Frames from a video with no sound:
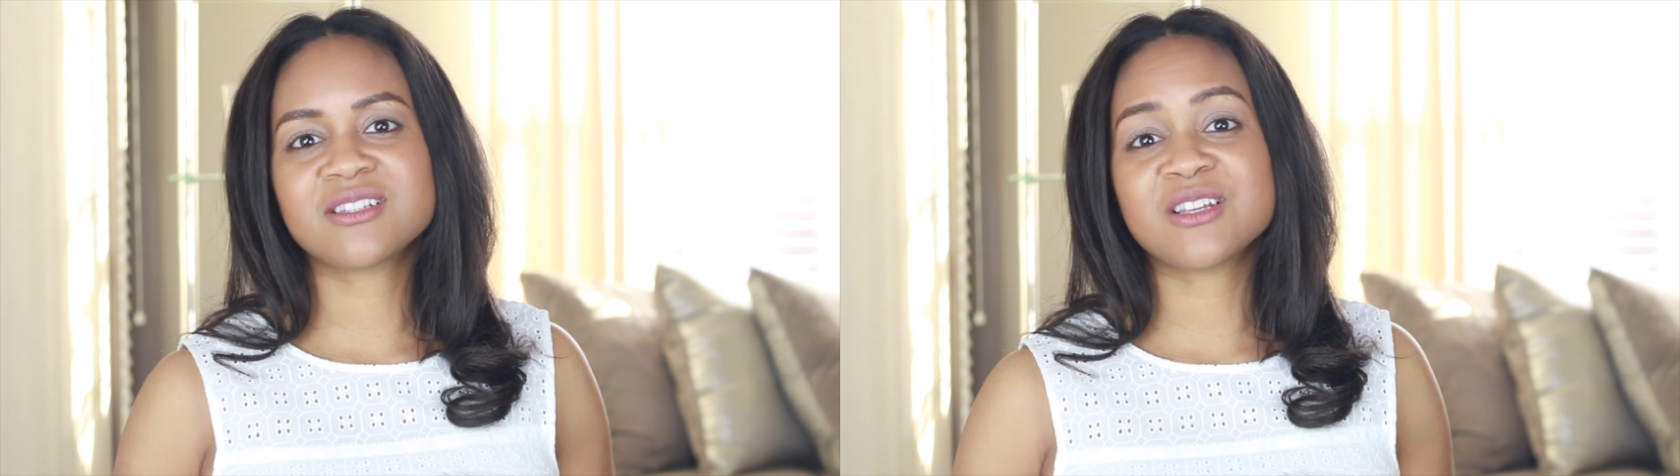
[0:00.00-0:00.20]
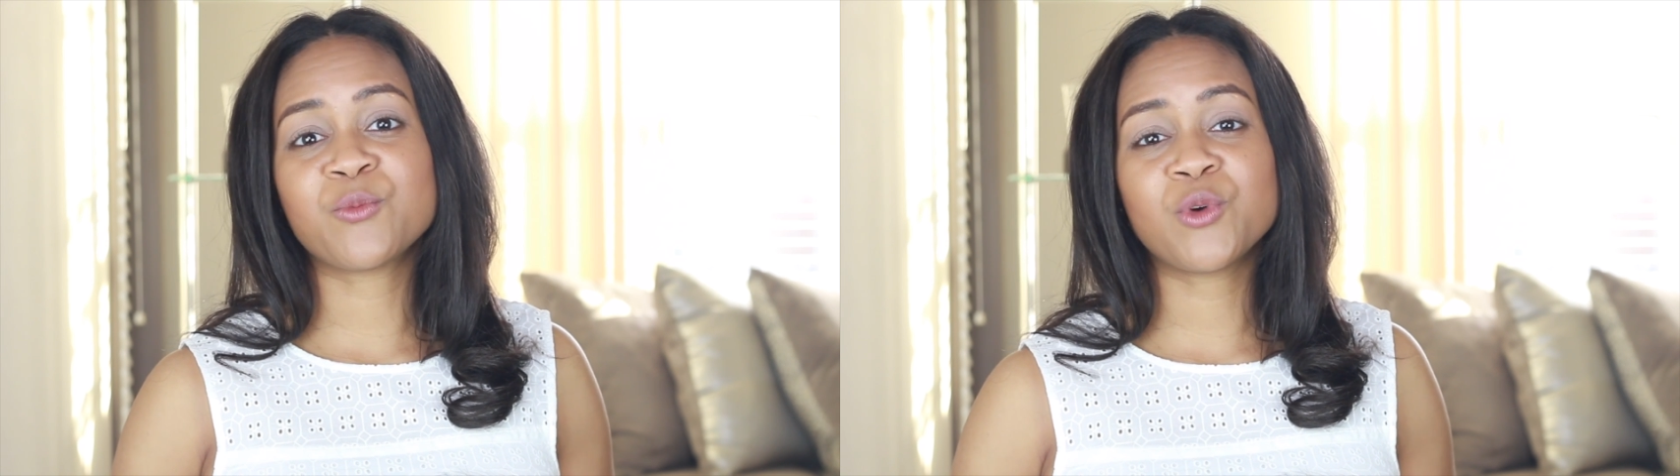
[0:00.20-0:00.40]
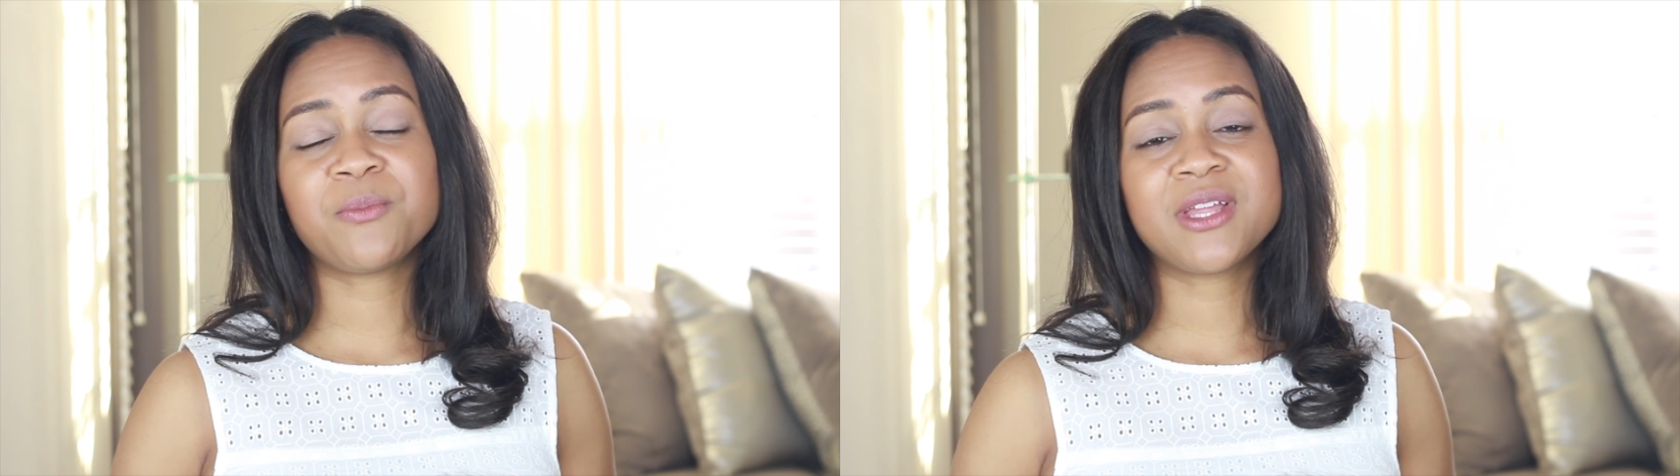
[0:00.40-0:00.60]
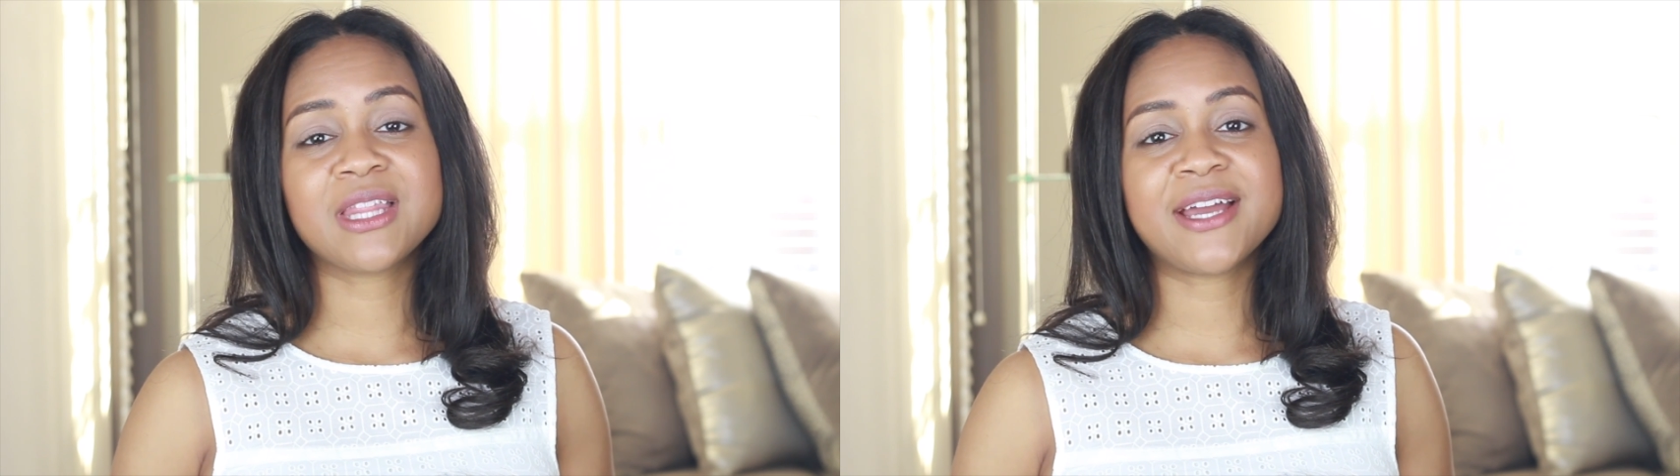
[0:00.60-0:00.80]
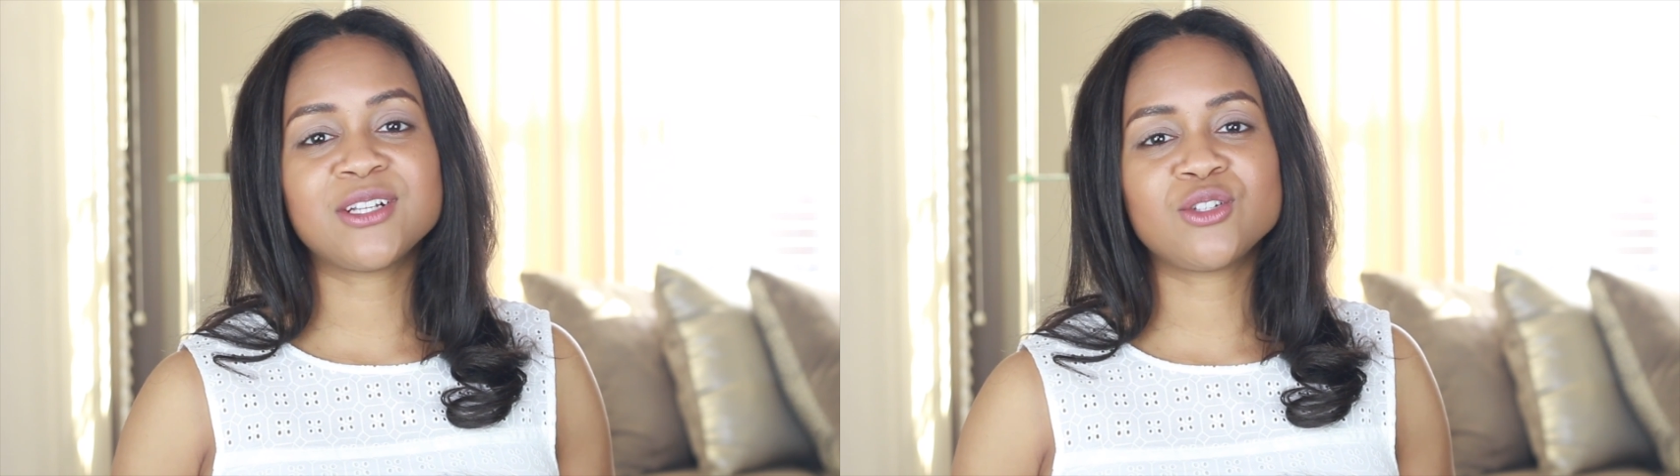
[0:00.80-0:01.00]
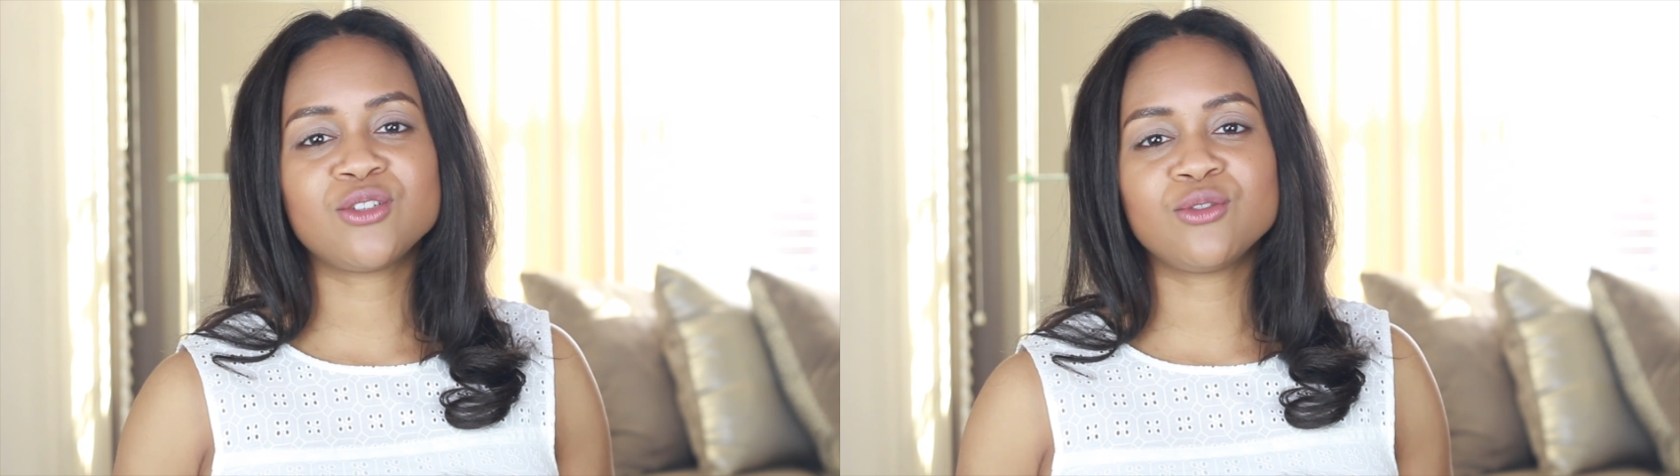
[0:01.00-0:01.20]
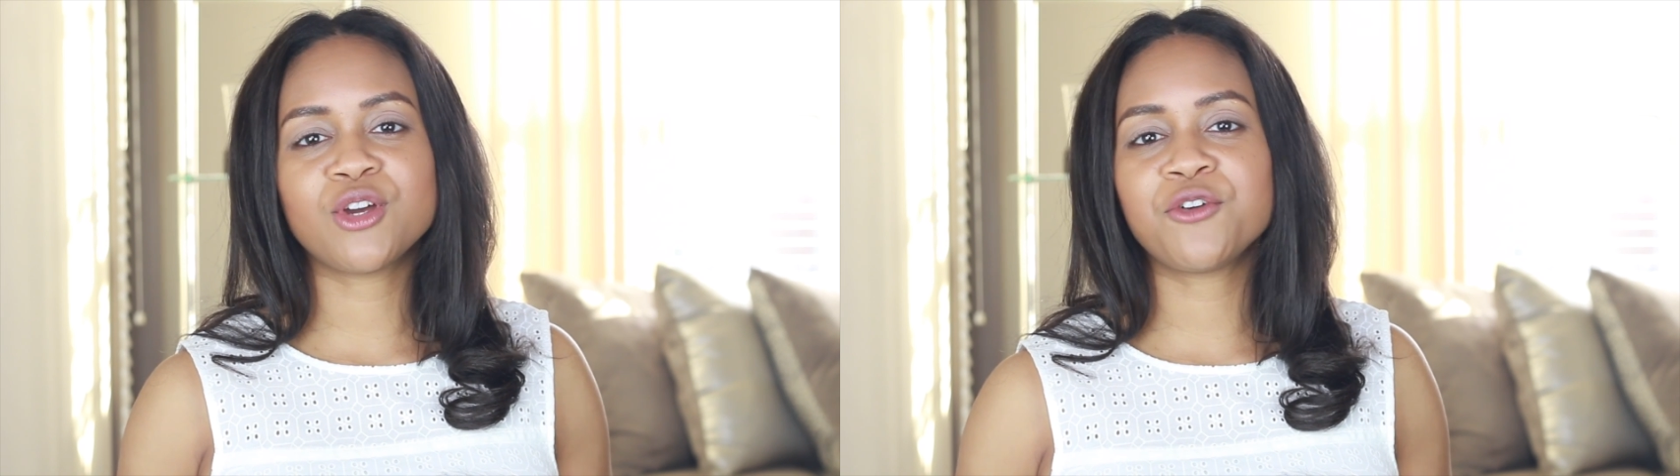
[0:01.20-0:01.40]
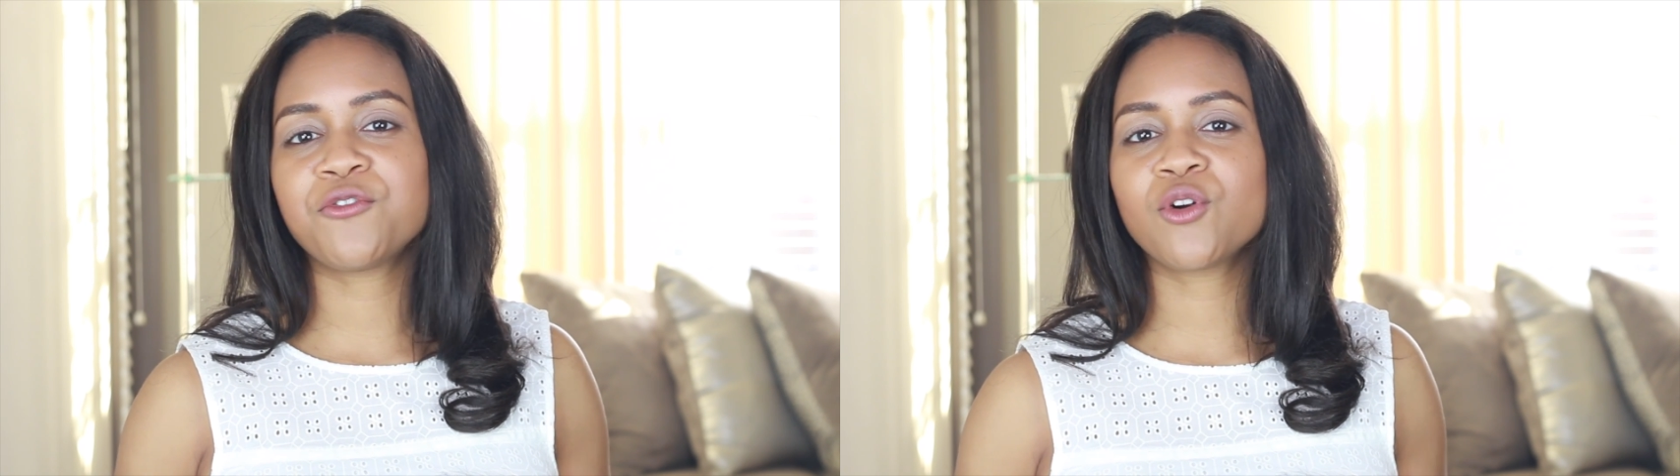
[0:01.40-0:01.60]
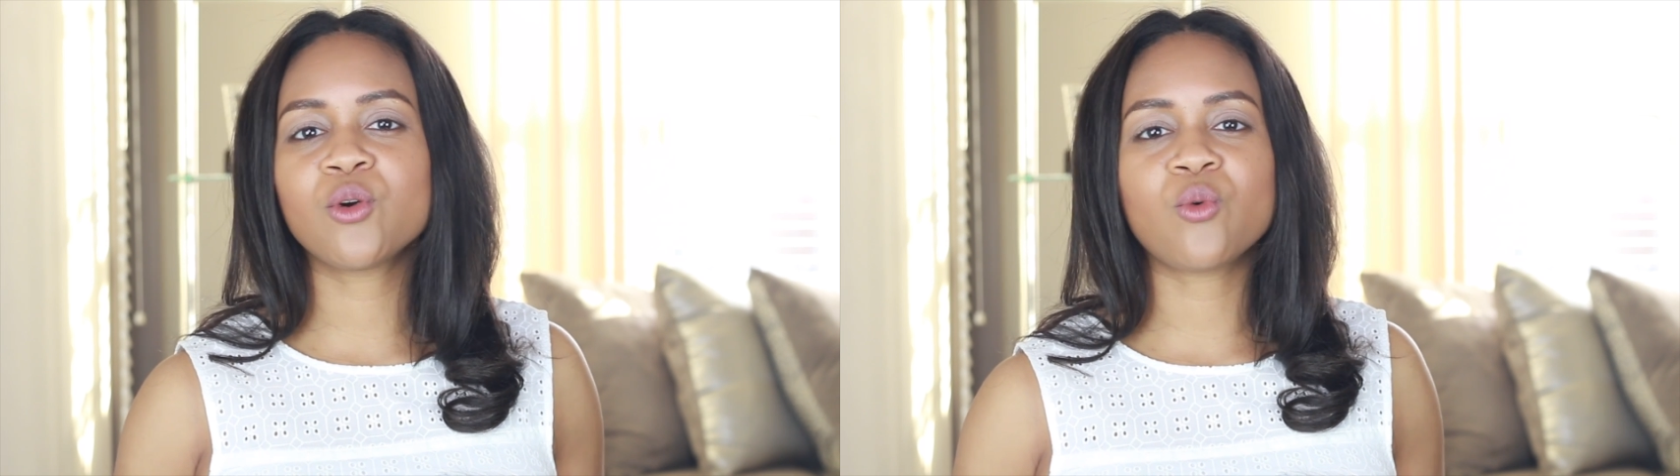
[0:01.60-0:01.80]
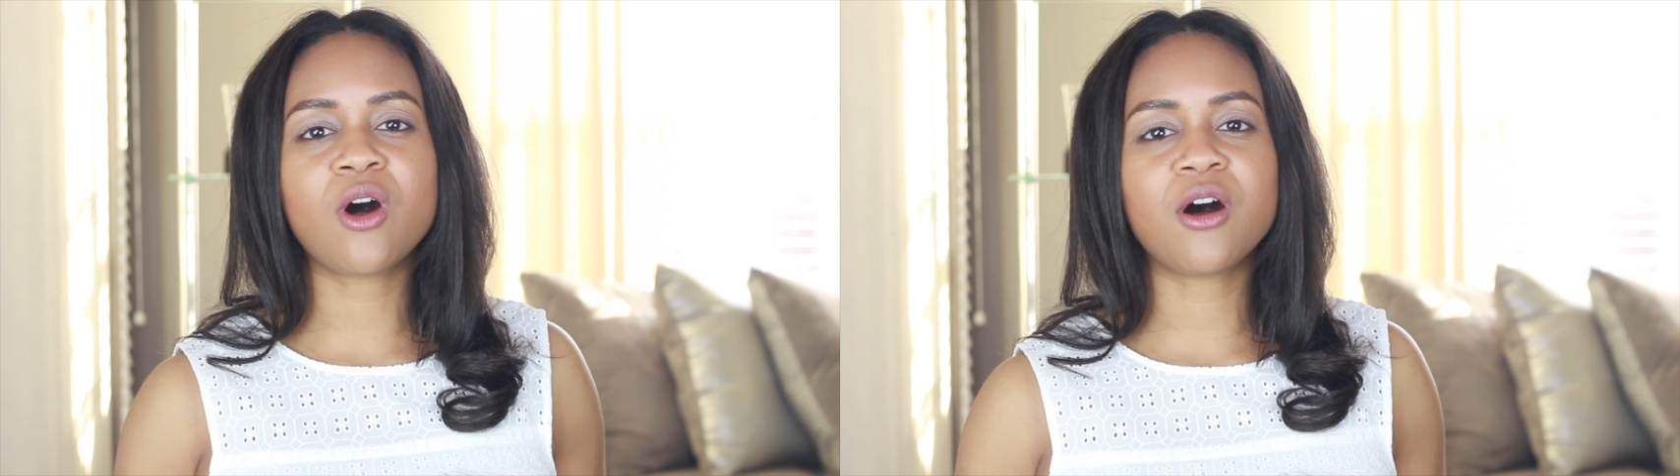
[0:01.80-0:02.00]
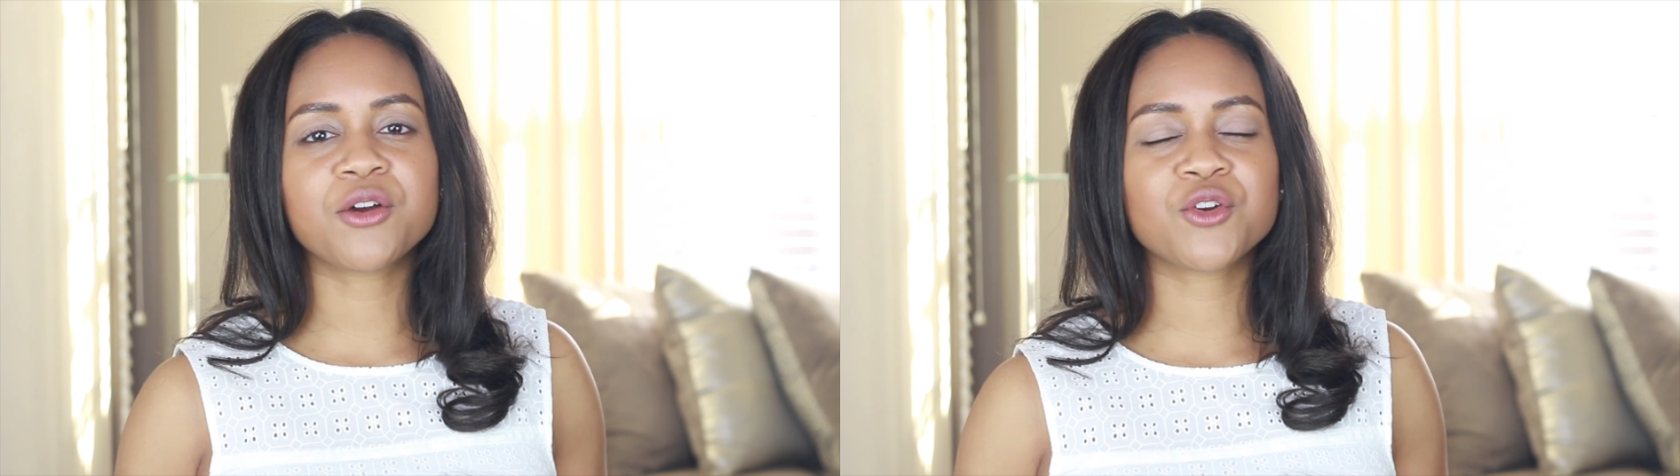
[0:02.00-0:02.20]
Some women like to go for a walk